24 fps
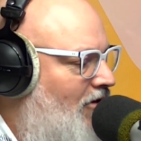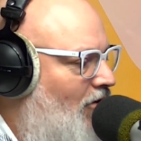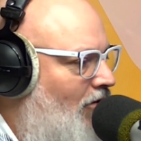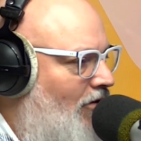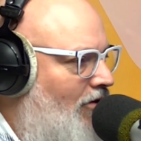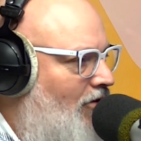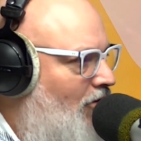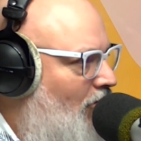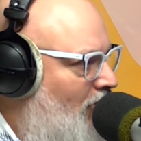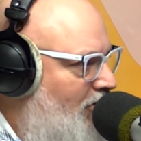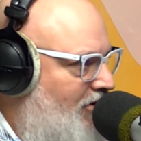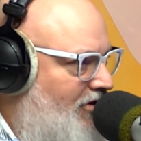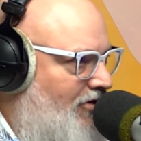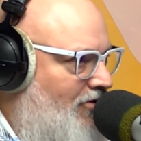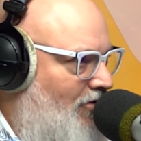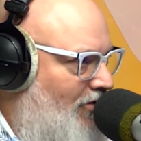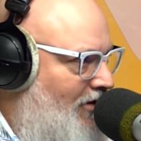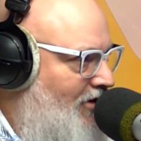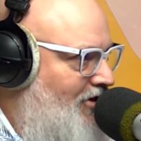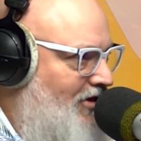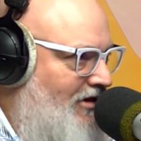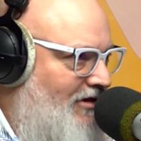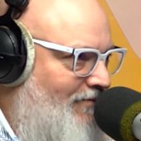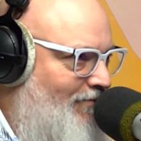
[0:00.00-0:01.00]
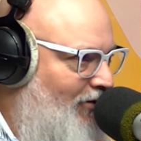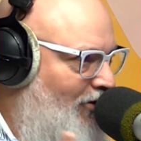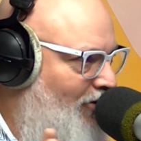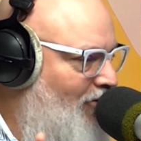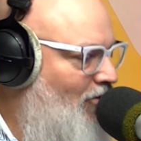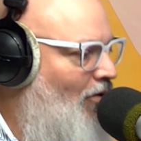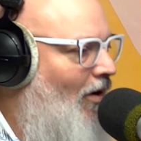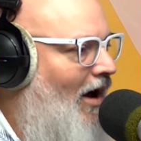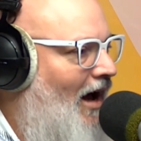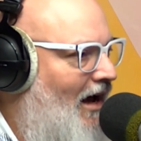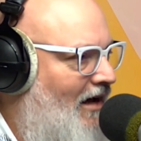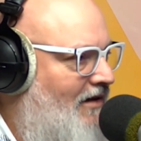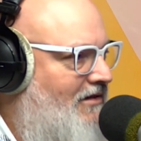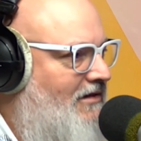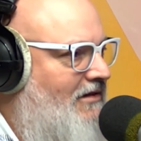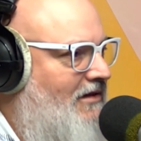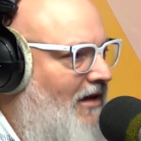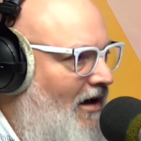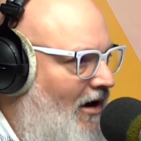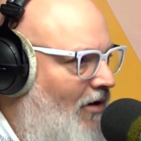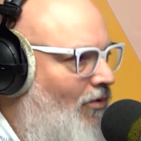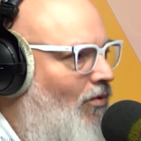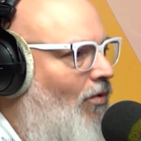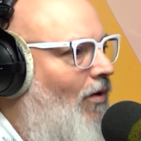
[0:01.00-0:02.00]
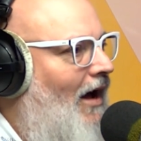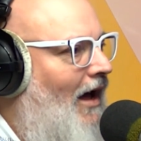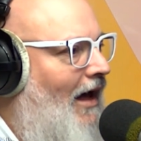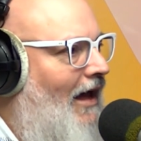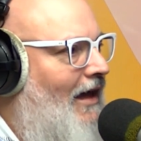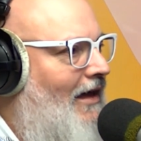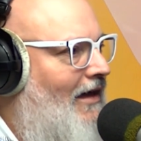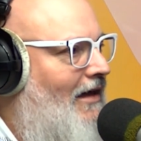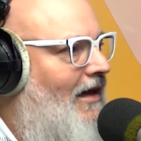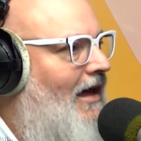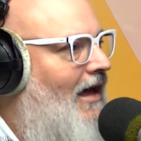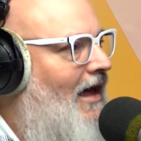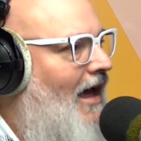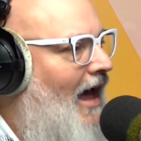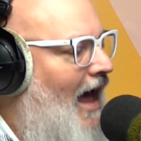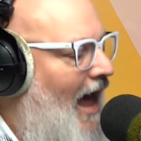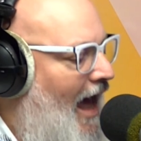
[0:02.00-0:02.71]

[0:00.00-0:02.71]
your story just blew us away,